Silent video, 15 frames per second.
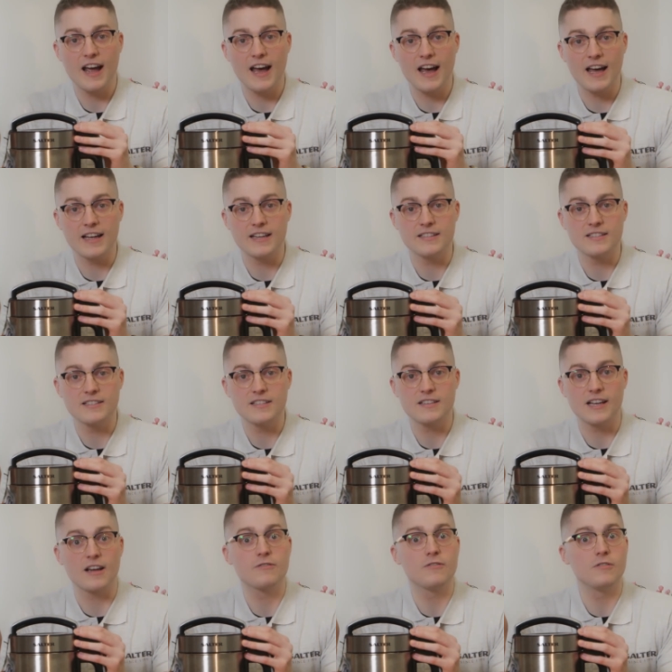And
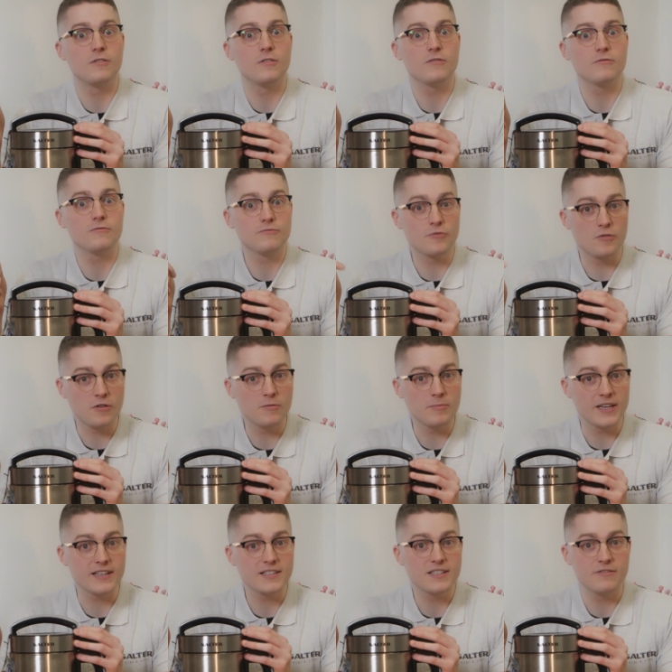like for raw
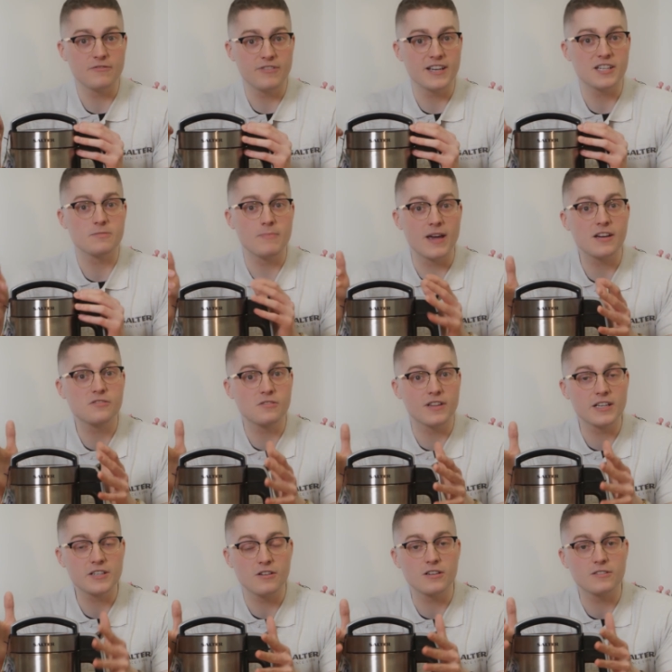meat and fish, make sure
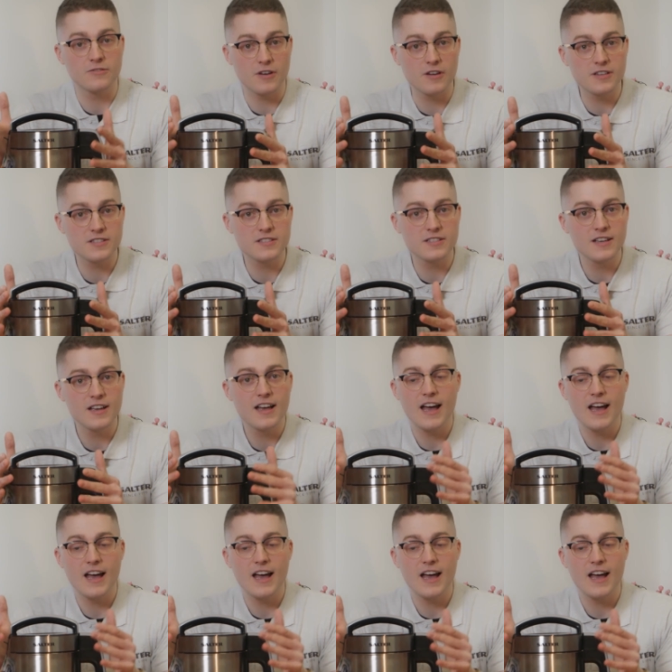they're cooked first.